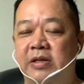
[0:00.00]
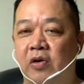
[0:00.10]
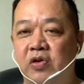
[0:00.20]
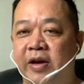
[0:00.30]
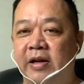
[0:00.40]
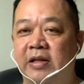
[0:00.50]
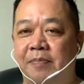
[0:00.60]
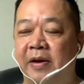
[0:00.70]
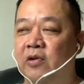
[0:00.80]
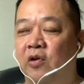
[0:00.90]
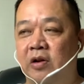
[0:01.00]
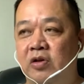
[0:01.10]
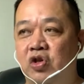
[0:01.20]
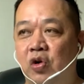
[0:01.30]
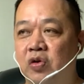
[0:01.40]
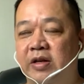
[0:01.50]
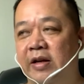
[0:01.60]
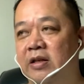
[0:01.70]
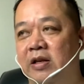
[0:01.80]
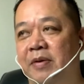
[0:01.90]
they also cannot depend on shows,
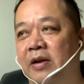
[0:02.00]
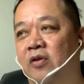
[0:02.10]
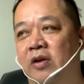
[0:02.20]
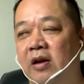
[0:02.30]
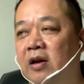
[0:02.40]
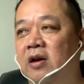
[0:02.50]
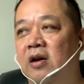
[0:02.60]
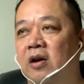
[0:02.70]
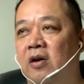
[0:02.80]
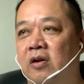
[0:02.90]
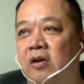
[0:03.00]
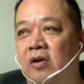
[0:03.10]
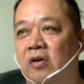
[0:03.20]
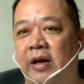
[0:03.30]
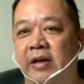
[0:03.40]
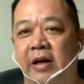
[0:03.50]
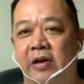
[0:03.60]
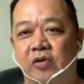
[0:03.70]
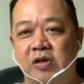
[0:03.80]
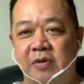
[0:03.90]
cannot depend on any
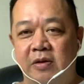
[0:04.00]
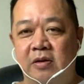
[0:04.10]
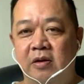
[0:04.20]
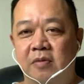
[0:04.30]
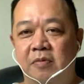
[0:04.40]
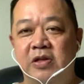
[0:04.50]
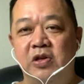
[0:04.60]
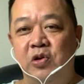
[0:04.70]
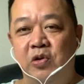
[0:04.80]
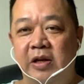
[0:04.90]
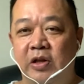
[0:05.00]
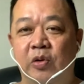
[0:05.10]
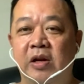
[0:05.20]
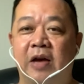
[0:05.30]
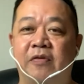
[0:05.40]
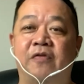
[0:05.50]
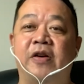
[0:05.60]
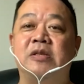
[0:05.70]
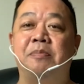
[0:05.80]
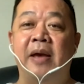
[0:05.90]
endorsement, because they don't have a
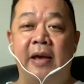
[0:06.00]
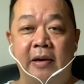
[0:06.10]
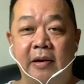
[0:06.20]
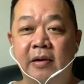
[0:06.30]
fixed pay.